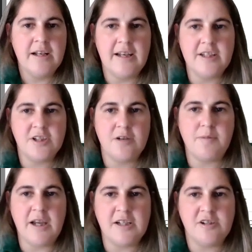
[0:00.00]
Let's go
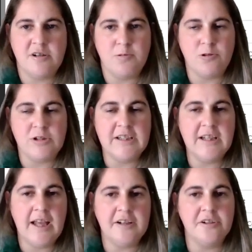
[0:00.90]
back to
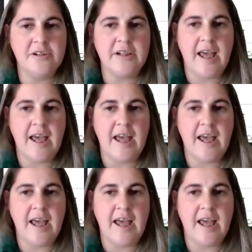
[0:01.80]
reporting and look